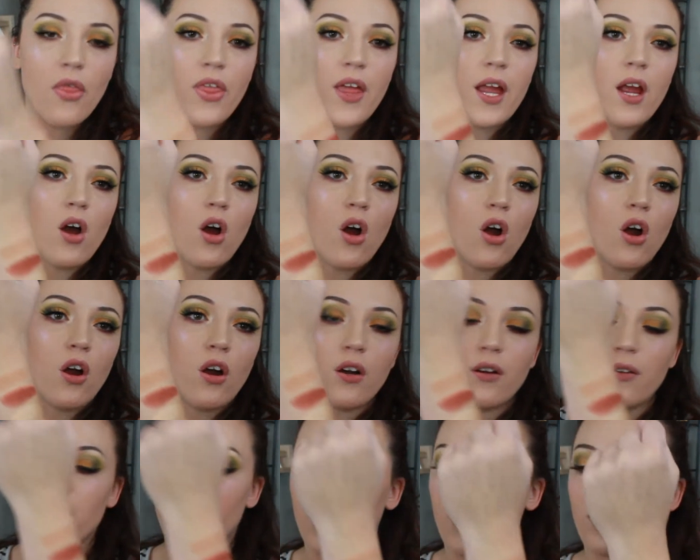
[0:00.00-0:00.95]
they
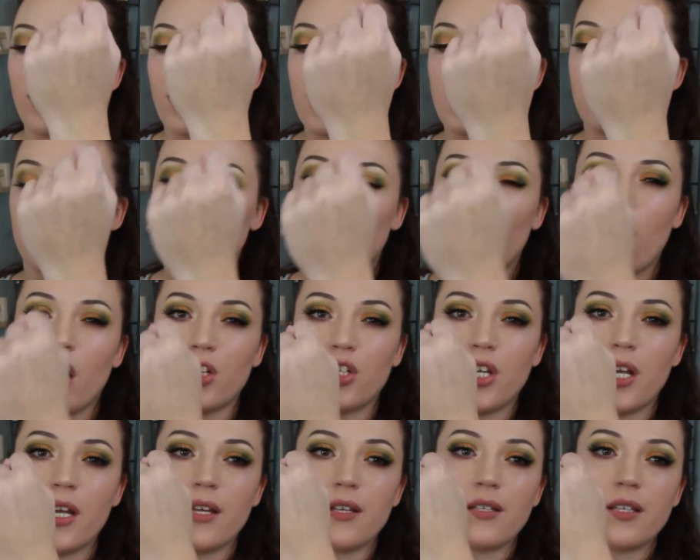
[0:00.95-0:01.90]
are, like with these
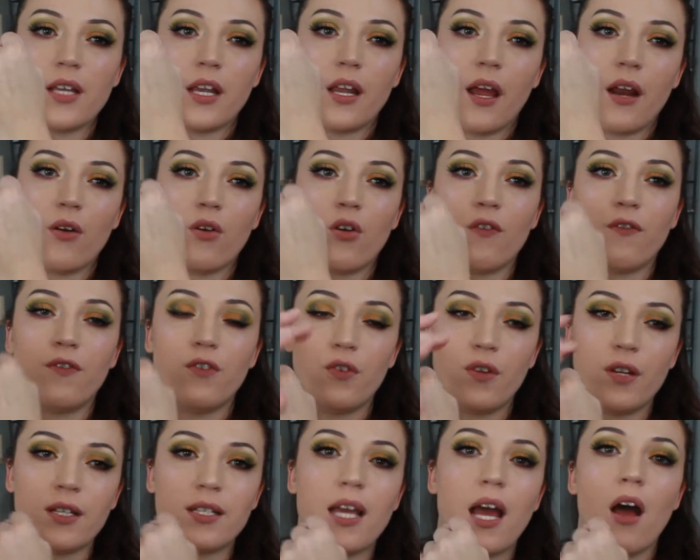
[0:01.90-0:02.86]
swatches, like I don't know if
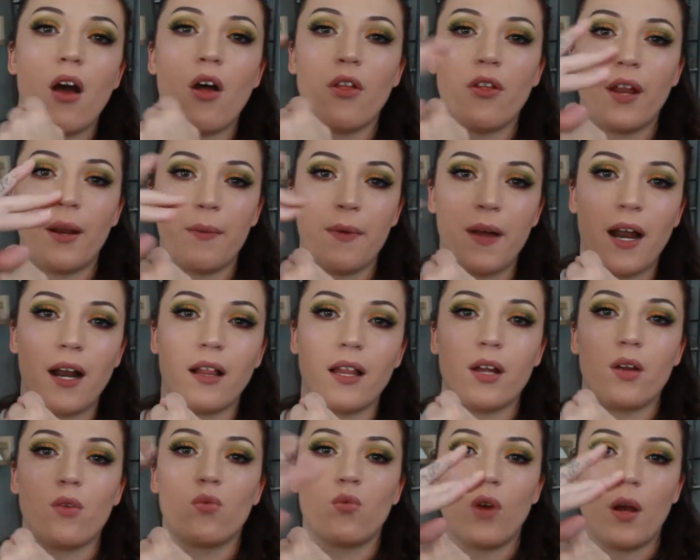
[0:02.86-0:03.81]
you can tell that I'm kind of
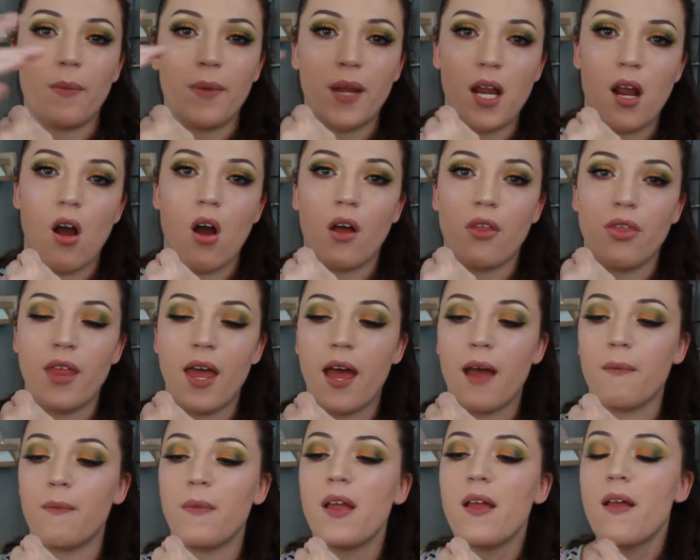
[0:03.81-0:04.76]
like rubbing on
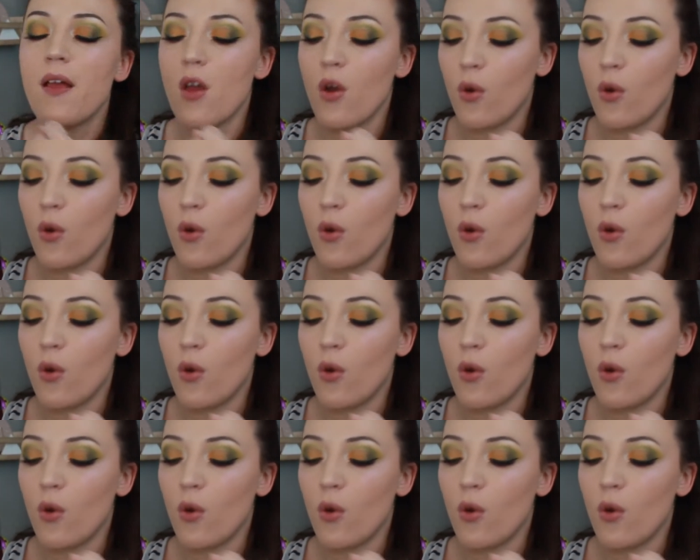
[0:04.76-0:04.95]
them.